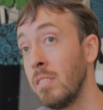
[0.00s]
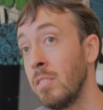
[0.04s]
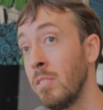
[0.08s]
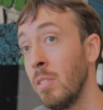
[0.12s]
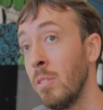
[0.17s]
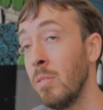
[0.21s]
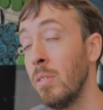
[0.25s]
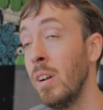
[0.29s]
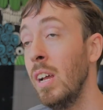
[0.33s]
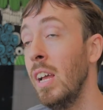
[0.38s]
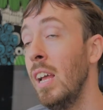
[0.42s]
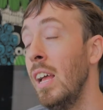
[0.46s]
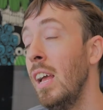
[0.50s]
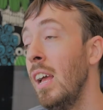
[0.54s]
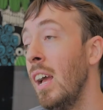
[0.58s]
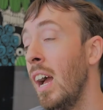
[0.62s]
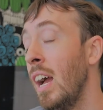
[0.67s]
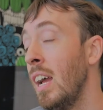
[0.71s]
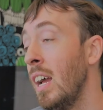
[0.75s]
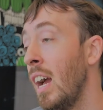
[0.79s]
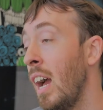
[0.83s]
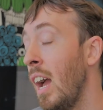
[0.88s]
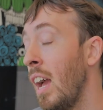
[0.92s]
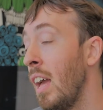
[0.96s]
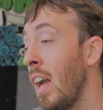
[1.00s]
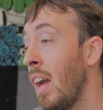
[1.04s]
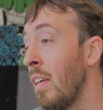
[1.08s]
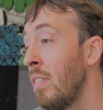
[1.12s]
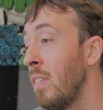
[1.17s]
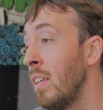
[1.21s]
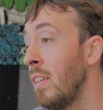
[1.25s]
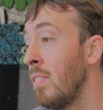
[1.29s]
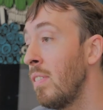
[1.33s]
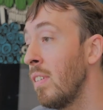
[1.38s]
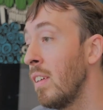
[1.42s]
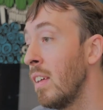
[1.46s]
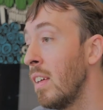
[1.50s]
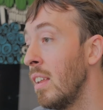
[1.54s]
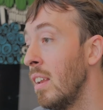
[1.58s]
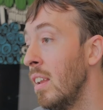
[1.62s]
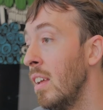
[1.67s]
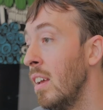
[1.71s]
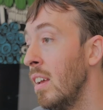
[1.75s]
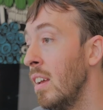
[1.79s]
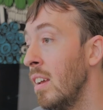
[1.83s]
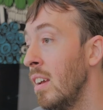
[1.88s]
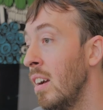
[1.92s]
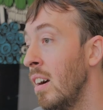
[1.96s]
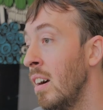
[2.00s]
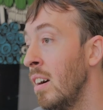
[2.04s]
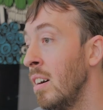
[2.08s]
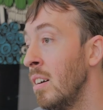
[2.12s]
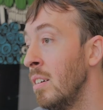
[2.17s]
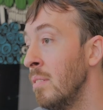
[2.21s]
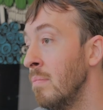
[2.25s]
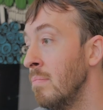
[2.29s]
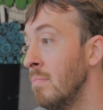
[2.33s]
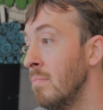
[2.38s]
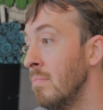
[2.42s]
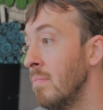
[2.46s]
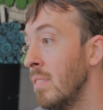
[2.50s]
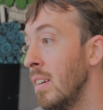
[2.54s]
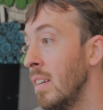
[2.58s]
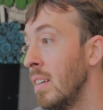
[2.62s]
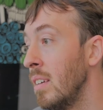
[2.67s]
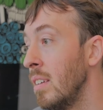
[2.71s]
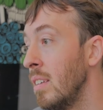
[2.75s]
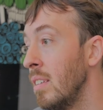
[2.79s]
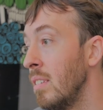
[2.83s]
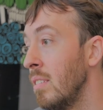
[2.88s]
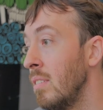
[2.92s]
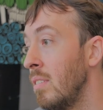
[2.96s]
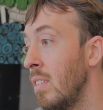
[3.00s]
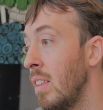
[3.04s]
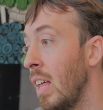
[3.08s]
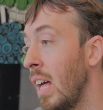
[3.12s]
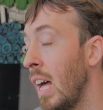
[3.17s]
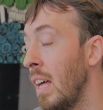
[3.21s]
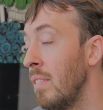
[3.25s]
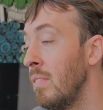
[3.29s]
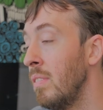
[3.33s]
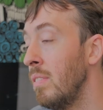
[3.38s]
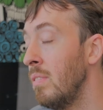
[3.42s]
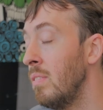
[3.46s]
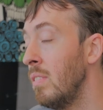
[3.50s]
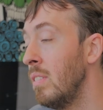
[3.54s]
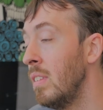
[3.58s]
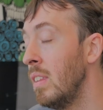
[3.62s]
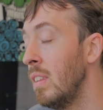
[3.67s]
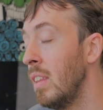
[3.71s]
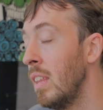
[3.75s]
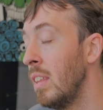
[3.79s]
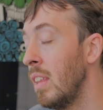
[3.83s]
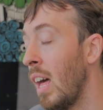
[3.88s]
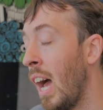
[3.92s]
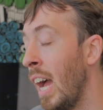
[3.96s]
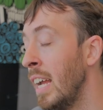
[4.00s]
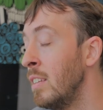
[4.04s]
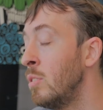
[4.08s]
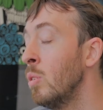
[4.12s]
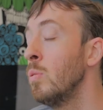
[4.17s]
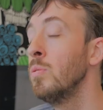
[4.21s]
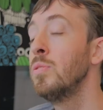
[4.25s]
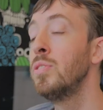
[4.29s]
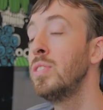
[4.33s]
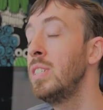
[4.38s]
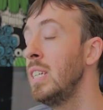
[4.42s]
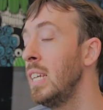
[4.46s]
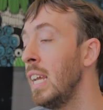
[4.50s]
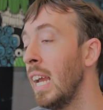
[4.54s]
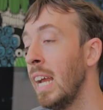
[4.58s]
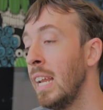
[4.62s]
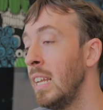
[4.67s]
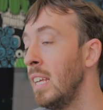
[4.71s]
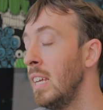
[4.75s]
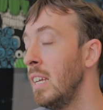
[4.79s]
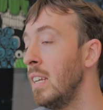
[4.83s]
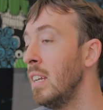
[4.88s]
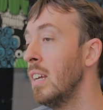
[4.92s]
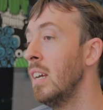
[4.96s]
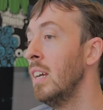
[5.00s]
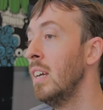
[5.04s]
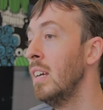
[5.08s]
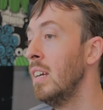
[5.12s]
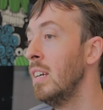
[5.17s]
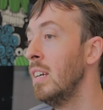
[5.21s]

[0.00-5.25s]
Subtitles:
So I think that I don't see any